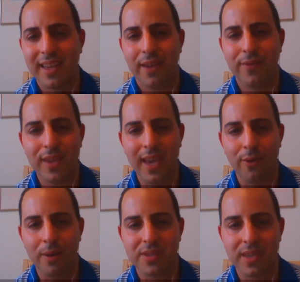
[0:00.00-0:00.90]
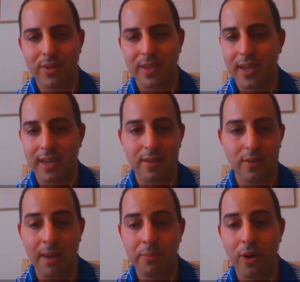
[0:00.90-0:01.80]
If you get where I'm saying with that,
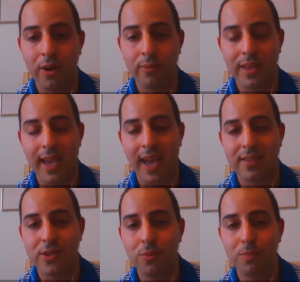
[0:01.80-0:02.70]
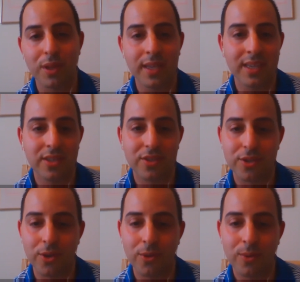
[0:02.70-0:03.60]
I'm going with that too. Police
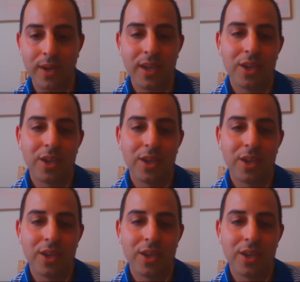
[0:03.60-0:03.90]
too.